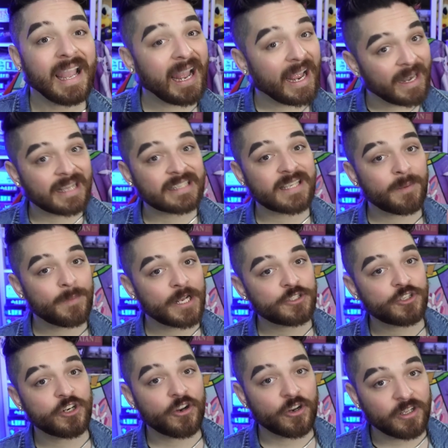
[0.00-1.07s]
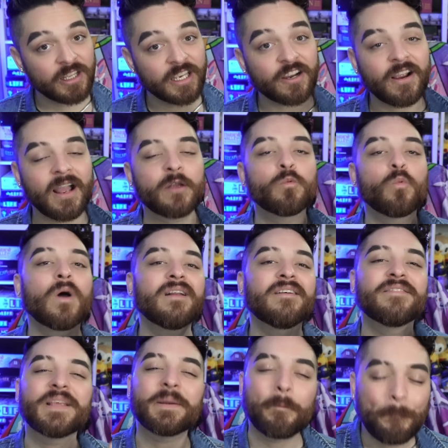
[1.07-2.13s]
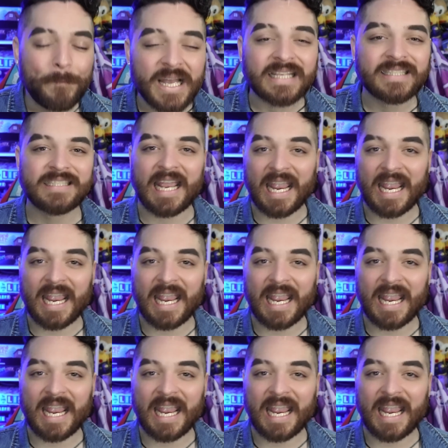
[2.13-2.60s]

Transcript: And as I mentioned earlier, had one of the best